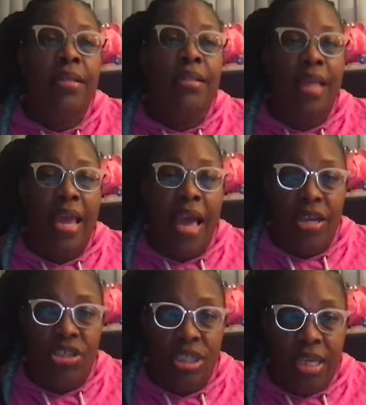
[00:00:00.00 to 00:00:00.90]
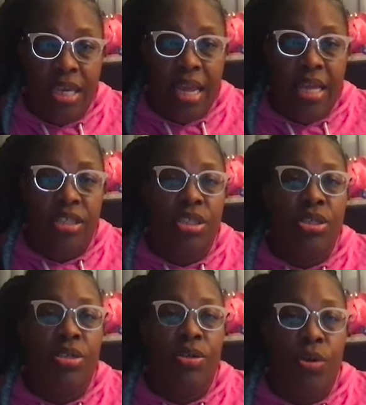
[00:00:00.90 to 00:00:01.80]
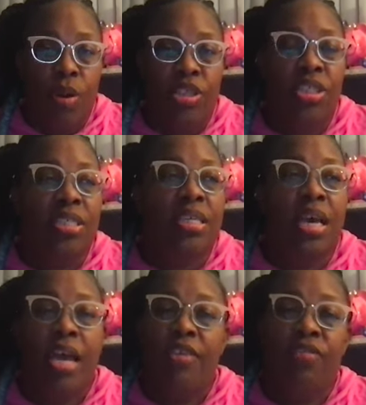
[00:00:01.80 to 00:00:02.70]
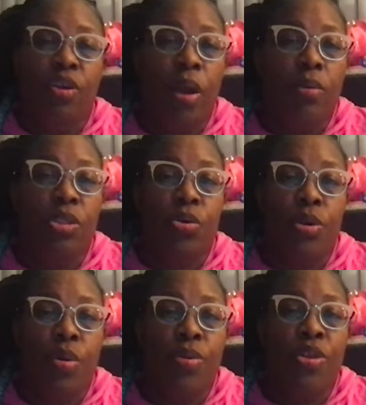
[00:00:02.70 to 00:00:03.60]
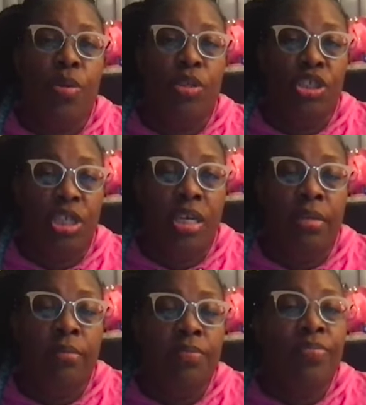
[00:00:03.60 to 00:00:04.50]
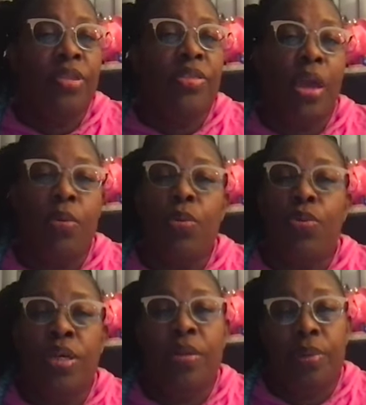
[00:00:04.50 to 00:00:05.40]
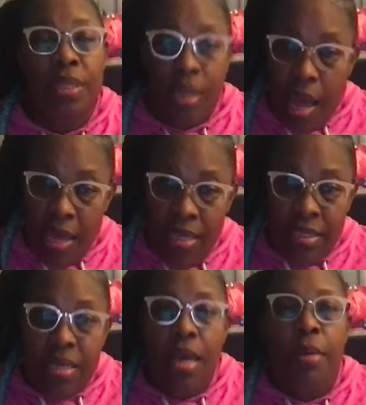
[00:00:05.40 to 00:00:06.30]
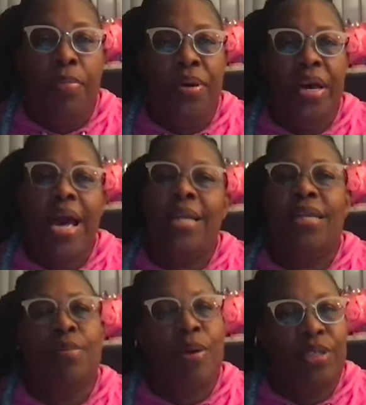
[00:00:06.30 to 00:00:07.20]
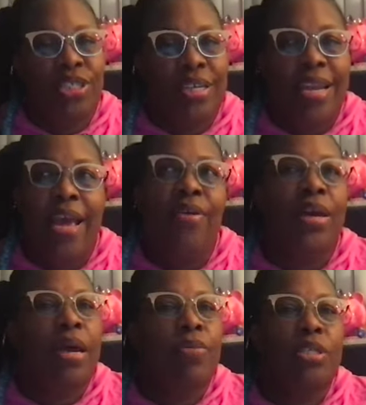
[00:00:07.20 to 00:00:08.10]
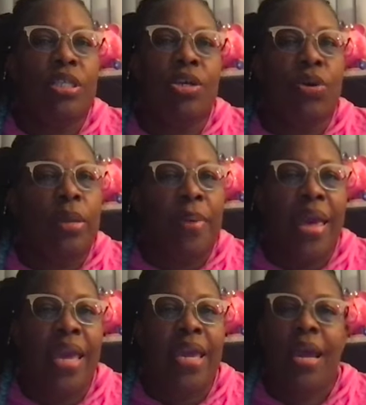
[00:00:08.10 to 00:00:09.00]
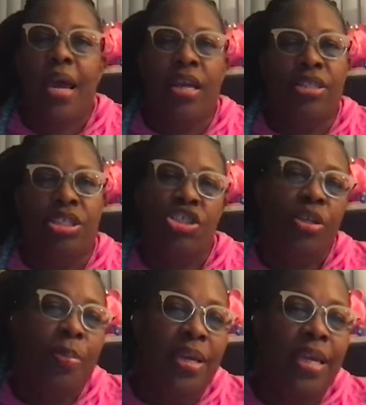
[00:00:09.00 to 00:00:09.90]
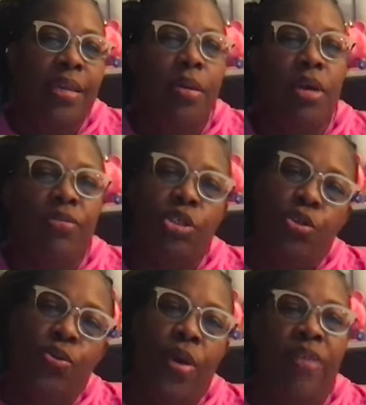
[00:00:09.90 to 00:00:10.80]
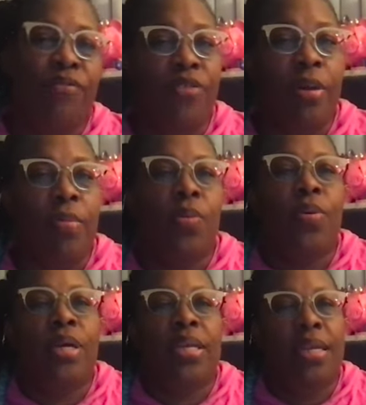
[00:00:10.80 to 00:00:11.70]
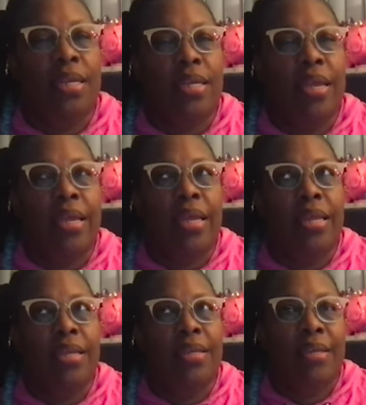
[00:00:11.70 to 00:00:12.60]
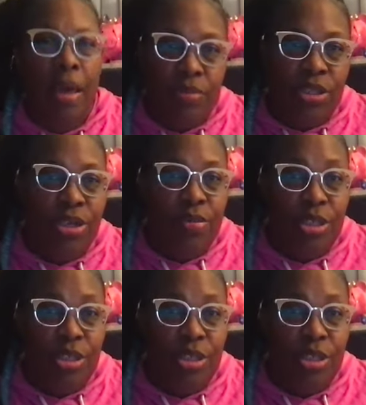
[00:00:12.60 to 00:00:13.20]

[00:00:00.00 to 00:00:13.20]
They actually can answer questions and kind of figure out what's going on with your machine. They were really, really nice. but I needed my machine now, and I wasn't going to pay shipping to and from when that was going to be